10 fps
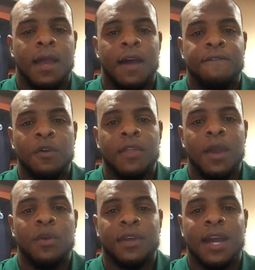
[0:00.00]
I feel
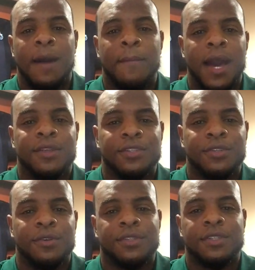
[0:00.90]
that with Combine
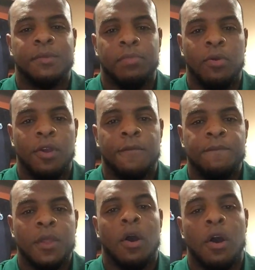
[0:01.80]
Insurance's support,
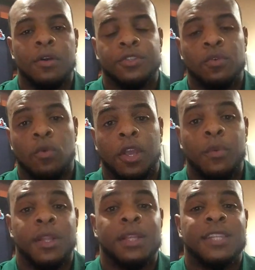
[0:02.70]
also
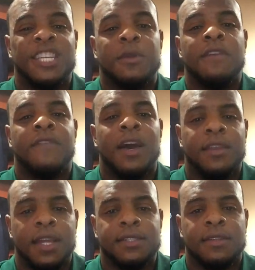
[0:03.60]
working with the Jason Key
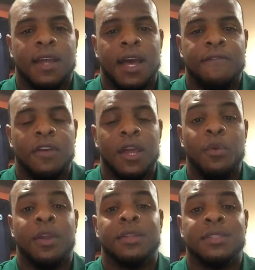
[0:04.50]
Foundation, feel that
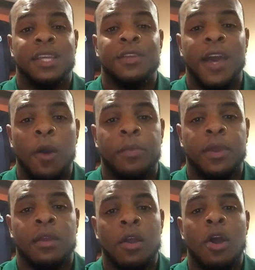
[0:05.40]
we continue
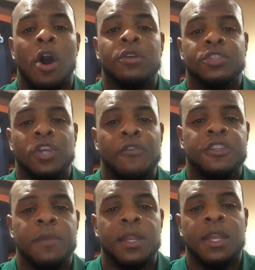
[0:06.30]
helping our
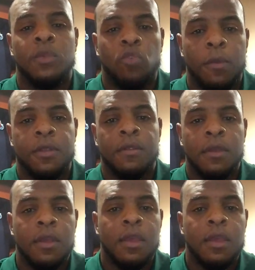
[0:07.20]
servicemen and women